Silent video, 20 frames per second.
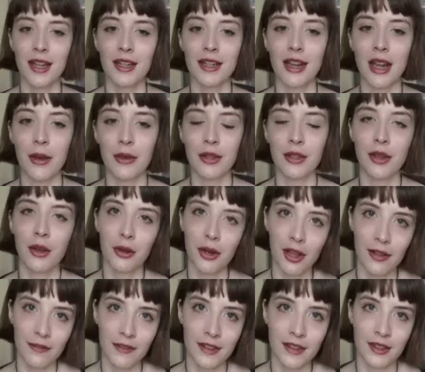Now, the
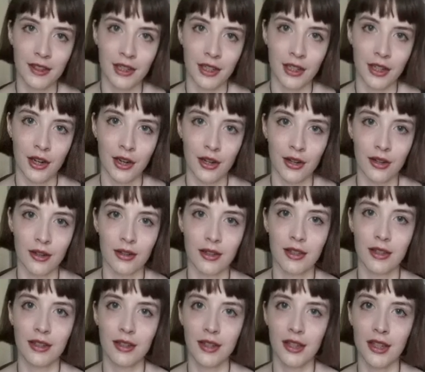Nodolf incident occurred